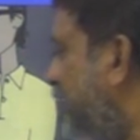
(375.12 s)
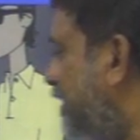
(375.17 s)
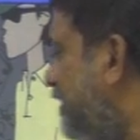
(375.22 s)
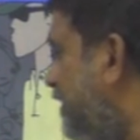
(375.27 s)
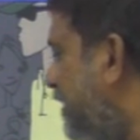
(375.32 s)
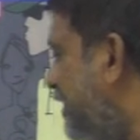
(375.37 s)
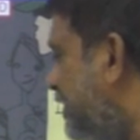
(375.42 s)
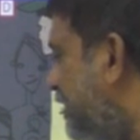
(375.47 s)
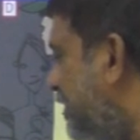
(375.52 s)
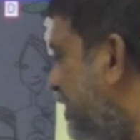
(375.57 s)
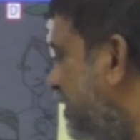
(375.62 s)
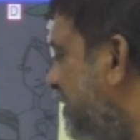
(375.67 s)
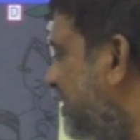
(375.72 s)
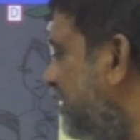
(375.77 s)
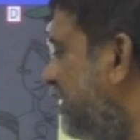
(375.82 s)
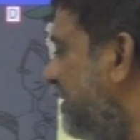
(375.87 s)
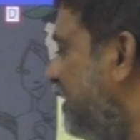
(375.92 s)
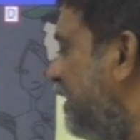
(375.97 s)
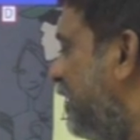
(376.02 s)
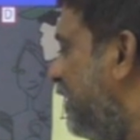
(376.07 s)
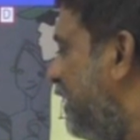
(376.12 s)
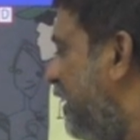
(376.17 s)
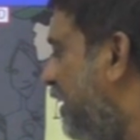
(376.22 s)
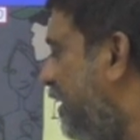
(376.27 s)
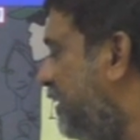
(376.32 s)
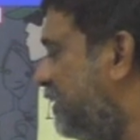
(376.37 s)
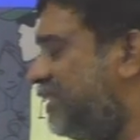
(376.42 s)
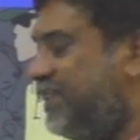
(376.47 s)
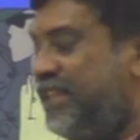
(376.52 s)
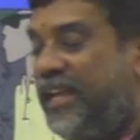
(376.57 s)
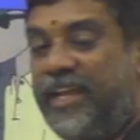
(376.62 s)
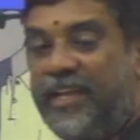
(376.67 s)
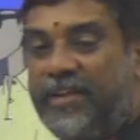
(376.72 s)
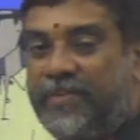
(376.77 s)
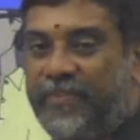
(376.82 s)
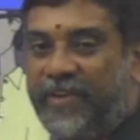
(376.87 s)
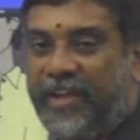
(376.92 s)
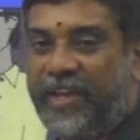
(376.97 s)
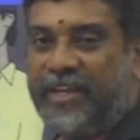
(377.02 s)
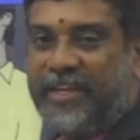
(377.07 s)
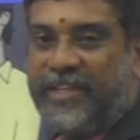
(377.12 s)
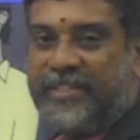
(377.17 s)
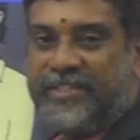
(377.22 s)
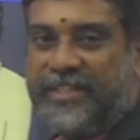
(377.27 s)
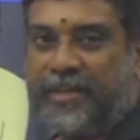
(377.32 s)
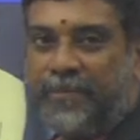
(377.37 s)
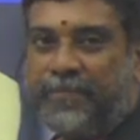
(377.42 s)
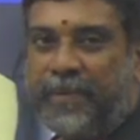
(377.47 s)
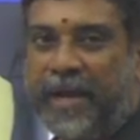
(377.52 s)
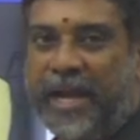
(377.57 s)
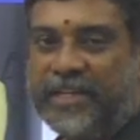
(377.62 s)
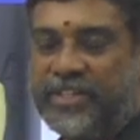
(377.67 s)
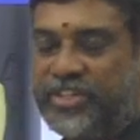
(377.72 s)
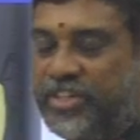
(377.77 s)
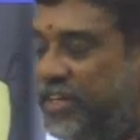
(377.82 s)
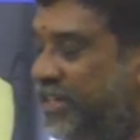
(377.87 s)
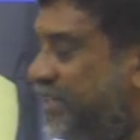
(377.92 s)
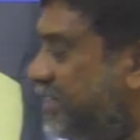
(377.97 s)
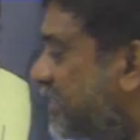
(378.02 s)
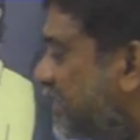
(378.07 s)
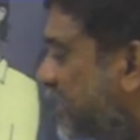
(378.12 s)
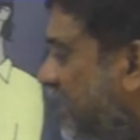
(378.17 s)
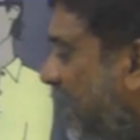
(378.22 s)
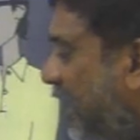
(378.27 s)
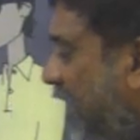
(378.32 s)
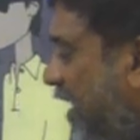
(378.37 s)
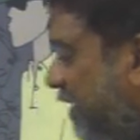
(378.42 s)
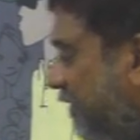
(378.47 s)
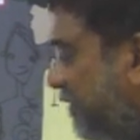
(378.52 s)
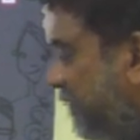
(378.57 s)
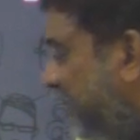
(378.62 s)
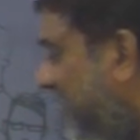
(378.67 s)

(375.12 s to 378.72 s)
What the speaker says: This is the thing where is the patterned scarf